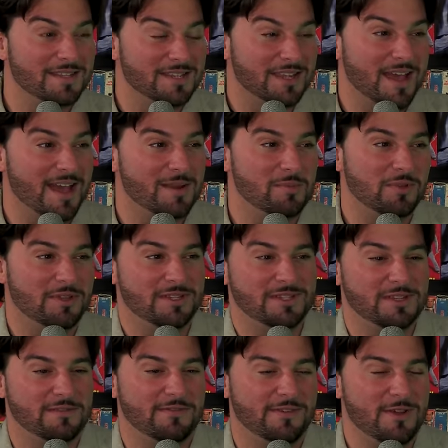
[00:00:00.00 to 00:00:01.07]
It's a
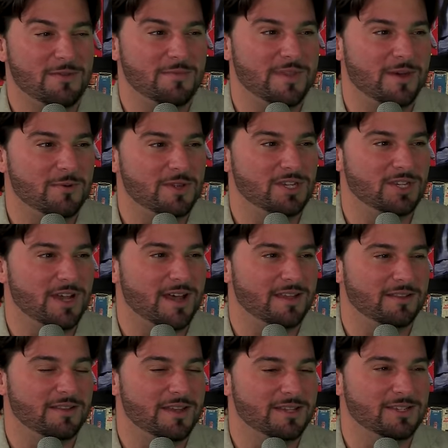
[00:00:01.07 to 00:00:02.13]
cannibalistic film that we
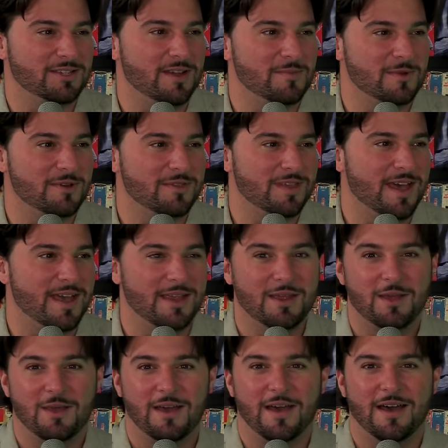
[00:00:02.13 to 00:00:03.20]
shot last summer that
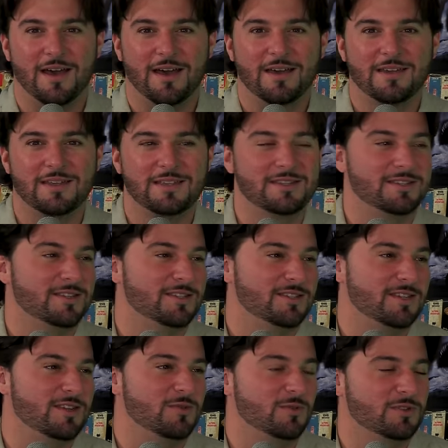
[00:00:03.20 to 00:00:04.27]
is a
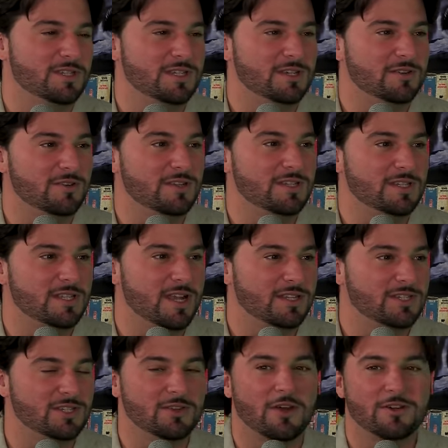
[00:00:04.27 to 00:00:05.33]
sequel series that
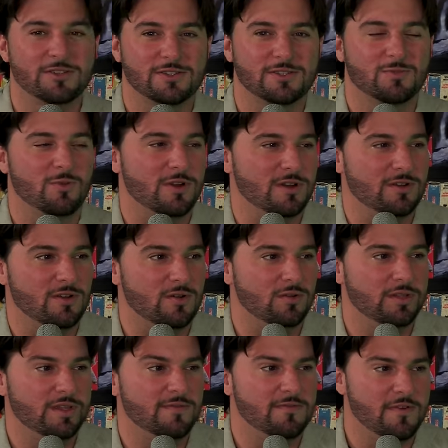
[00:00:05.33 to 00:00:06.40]
stars one and
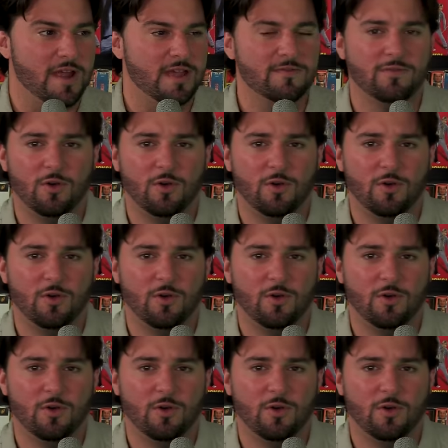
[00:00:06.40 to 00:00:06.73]
only Frank